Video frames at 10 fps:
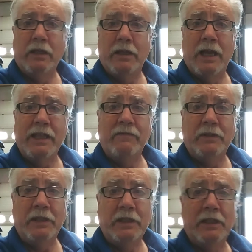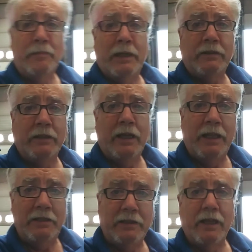not even thinking about the guy
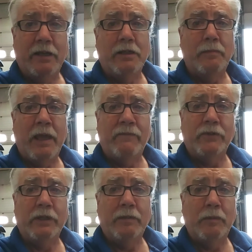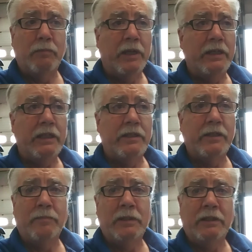that's got to come after him and might need
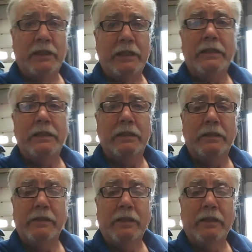something that he didn't.